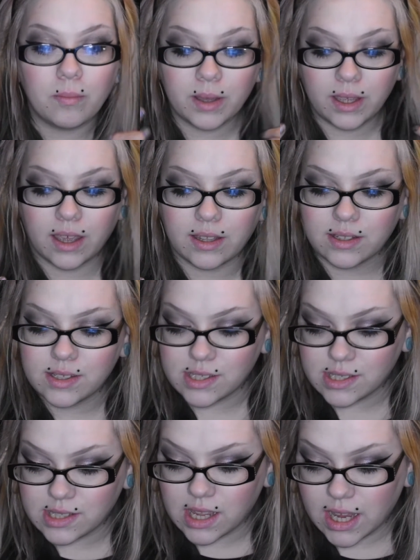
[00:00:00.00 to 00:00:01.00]
But yeah,
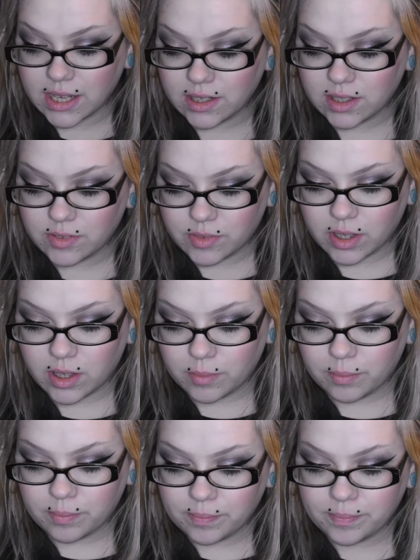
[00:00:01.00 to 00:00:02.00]
this is the end of
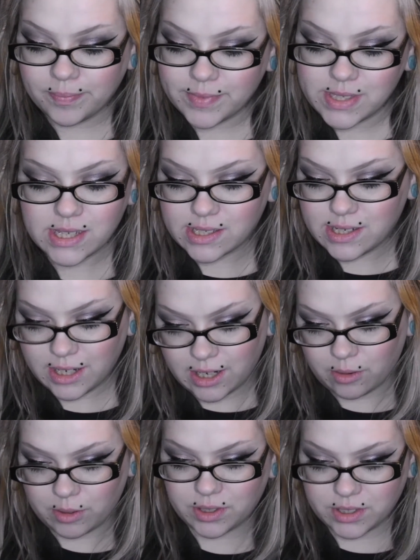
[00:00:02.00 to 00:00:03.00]

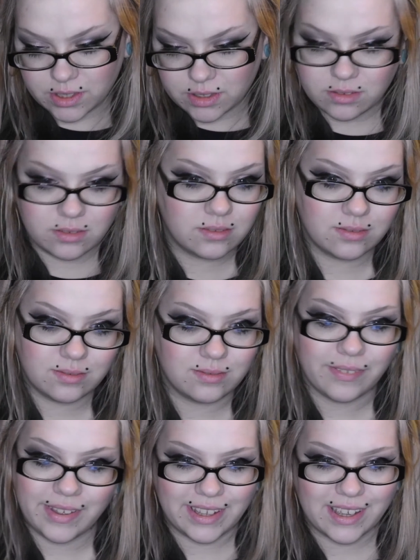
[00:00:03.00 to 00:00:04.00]
16 hours,
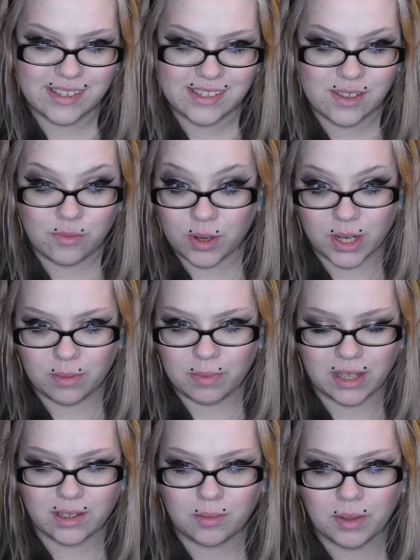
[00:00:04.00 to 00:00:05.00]
I guess, of wearing
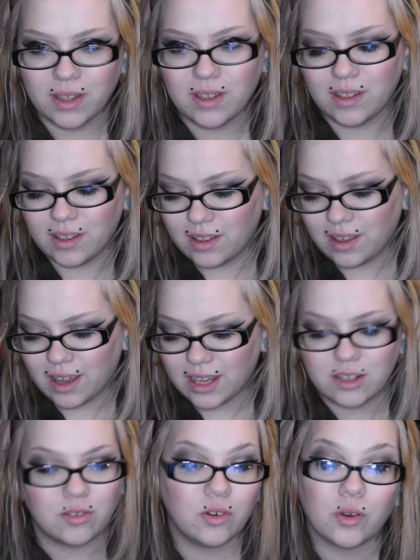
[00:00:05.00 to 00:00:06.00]
makeup.
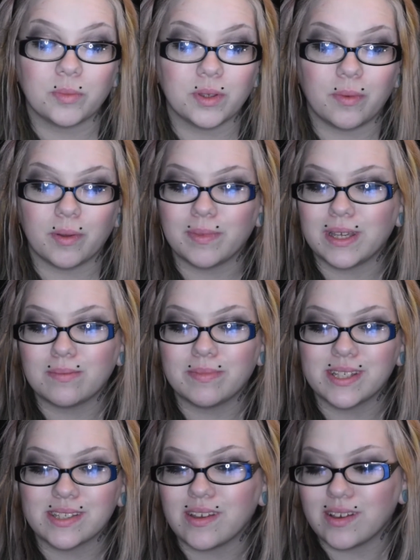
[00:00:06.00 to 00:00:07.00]
I don't normally wear makeup
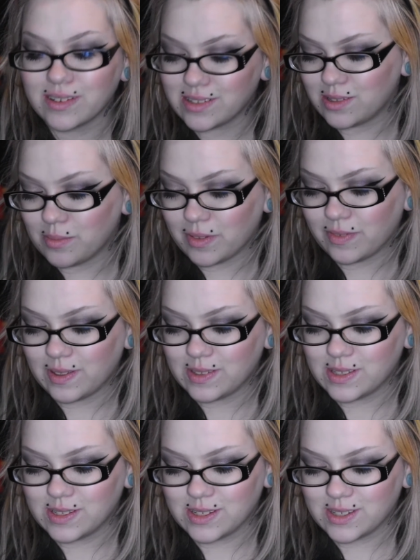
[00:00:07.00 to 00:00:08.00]
this long, so my
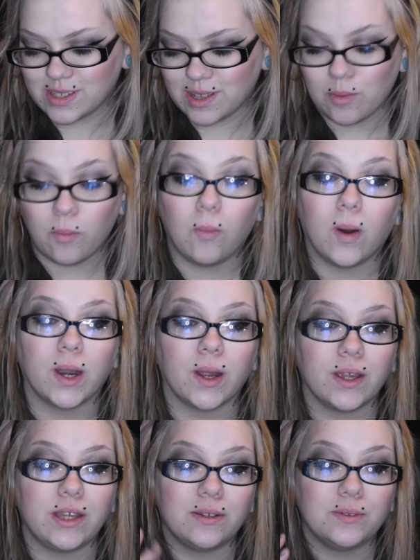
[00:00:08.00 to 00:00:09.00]
face is just like, what
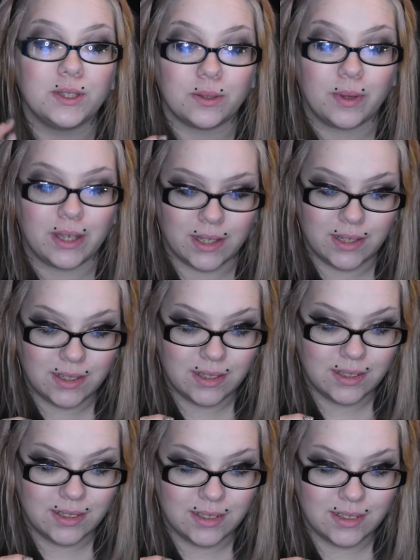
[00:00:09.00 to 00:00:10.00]
are you doing?
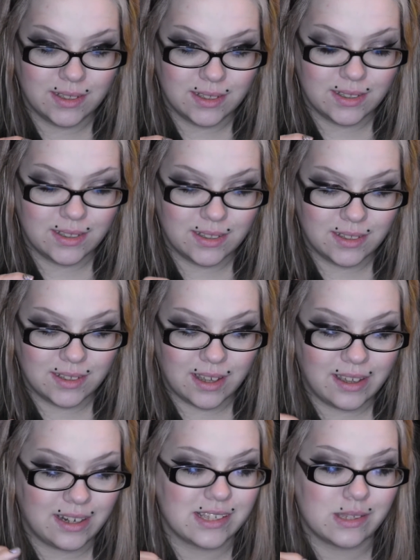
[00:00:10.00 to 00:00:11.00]

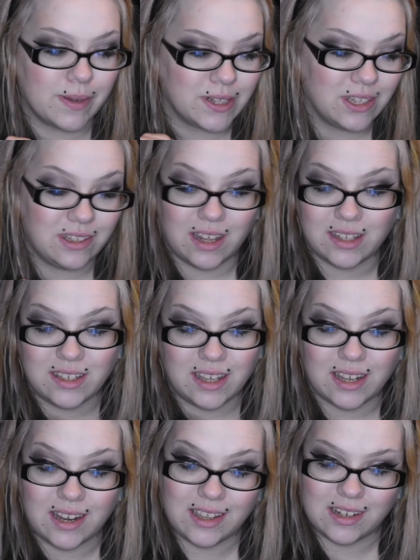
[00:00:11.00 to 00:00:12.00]
And especially not
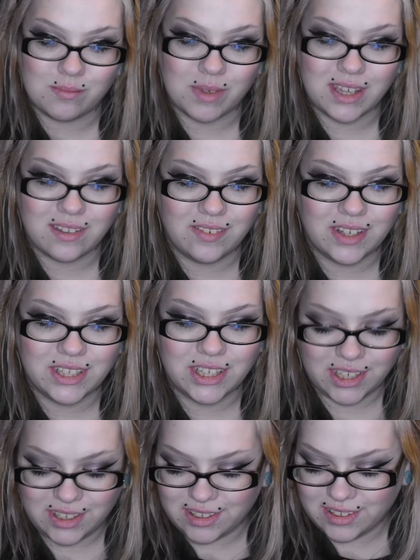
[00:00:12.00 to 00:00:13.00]
like at an anime
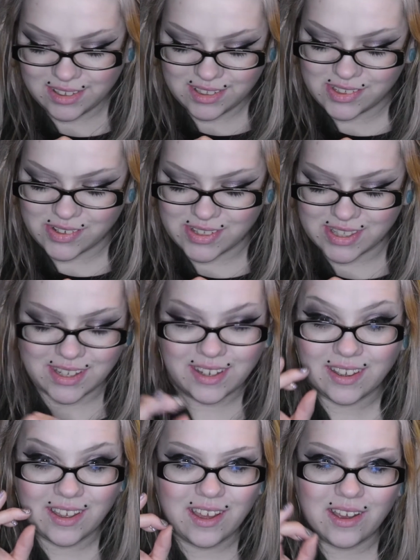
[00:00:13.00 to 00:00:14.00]
convention. So it's
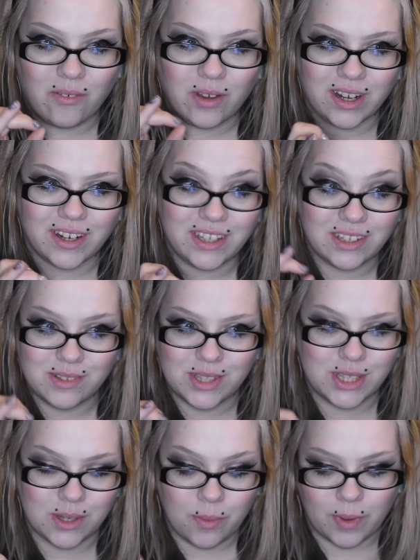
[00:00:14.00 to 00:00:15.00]
like, what are you
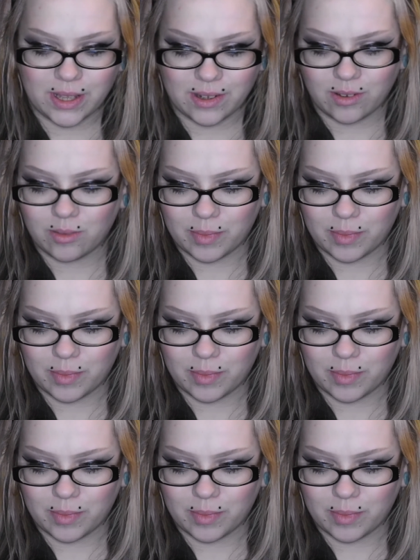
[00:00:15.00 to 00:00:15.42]
doing?